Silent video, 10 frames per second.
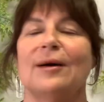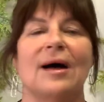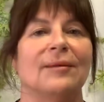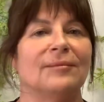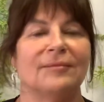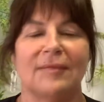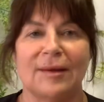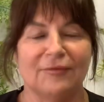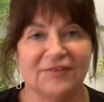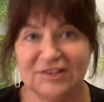
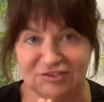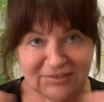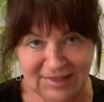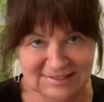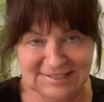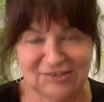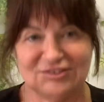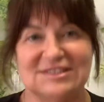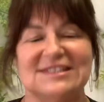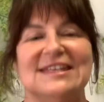I'm finishing that
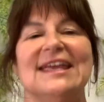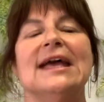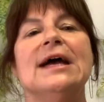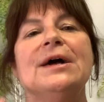session today.